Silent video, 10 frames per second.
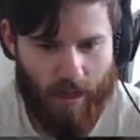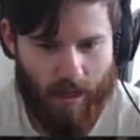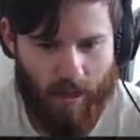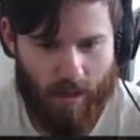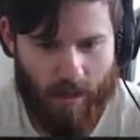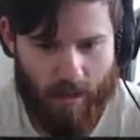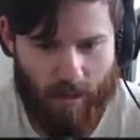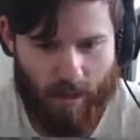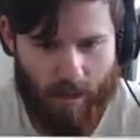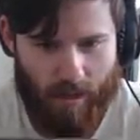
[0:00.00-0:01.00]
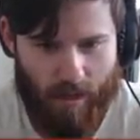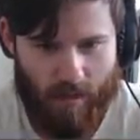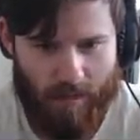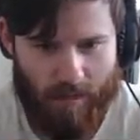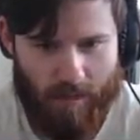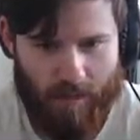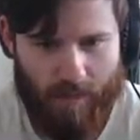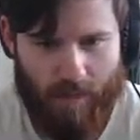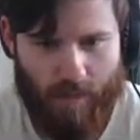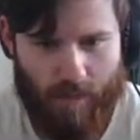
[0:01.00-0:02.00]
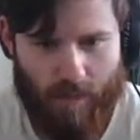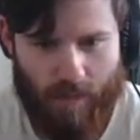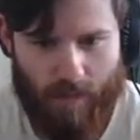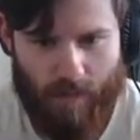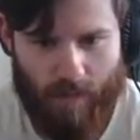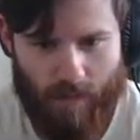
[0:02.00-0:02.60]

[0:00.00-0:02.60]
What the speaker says: No one is speaking in this clip.